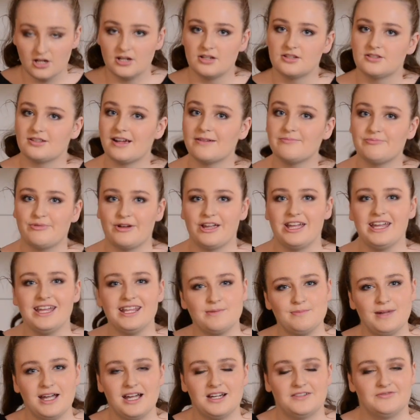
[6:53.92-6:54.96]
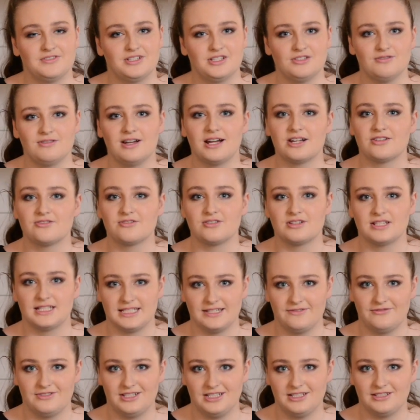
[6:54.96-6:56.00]
So I preheated my oven to
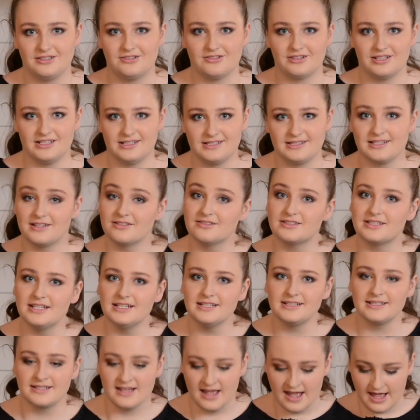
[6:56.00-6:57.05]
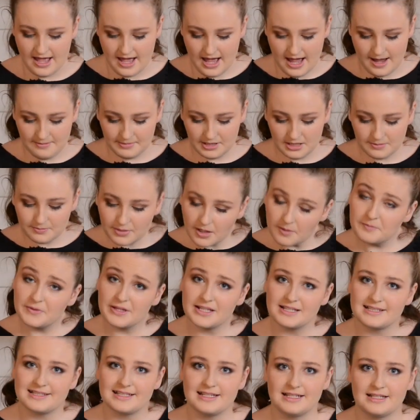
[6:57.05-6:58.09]
170 degrees Celsius. I'm gonna pop
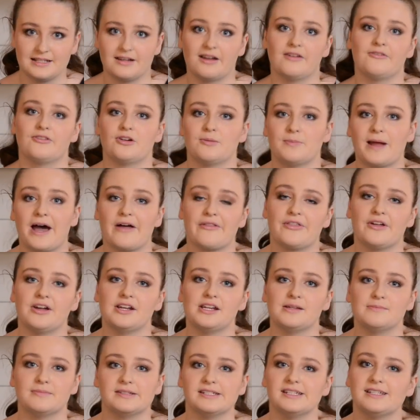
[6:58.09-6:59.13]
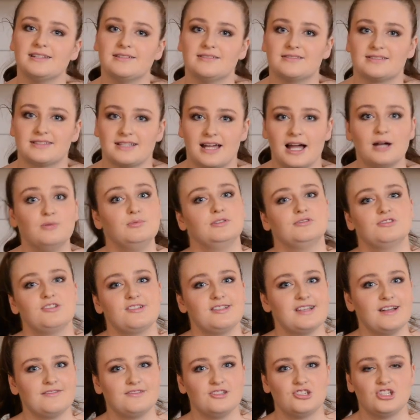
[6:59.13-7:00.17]
this in for about 30 minutes. I will
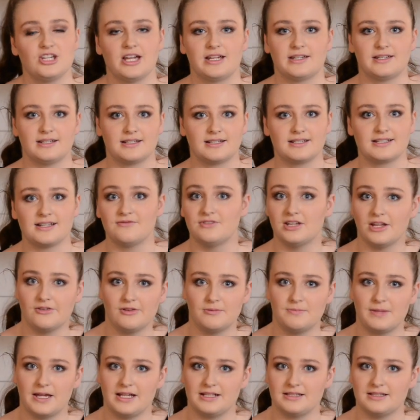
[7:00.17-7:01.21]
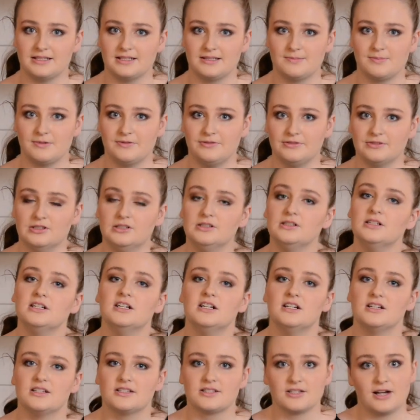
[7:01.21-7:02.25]
just have to check it because I've never baked this before.
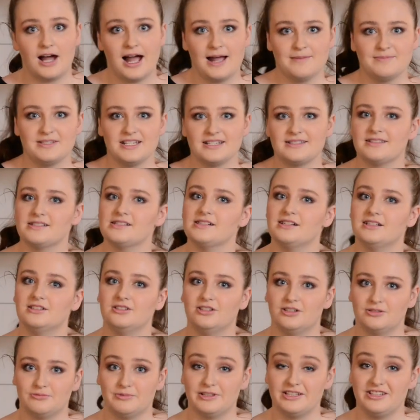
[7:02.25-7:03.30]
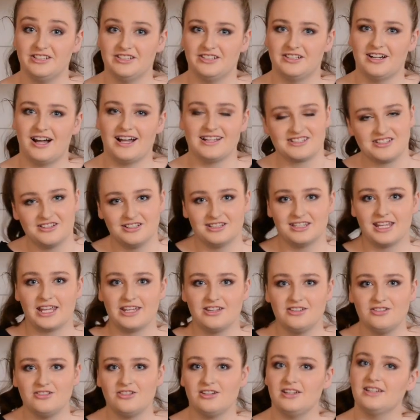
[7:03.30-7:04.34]
So I'm testing it along with you guys. So I'll let
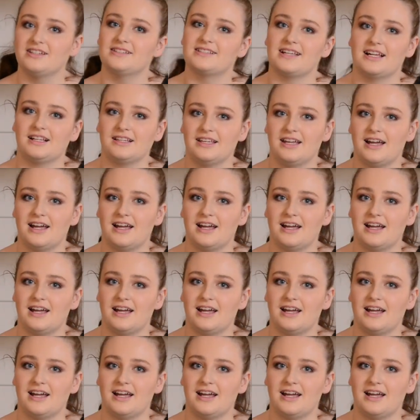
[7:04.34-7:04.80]
you know exactly